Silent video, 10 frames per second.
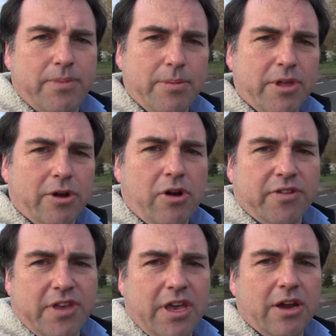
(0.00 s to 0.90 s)
People that are
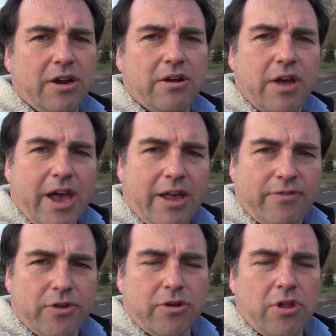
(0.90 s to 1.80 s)
crossing here
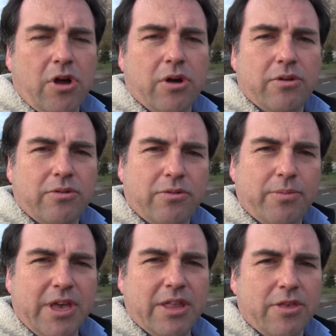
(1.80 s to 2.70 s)
and further along will
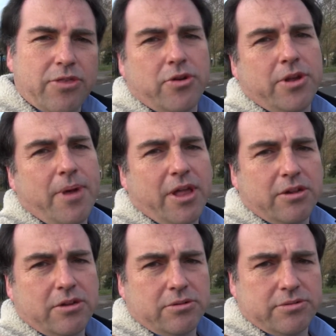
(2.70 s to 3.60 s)
be in the
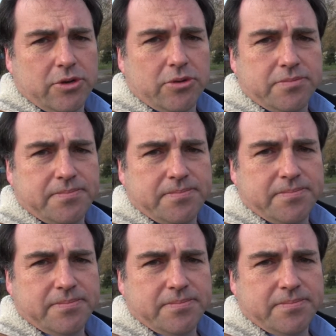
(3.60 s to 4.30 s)
30-mile-an-hour zone.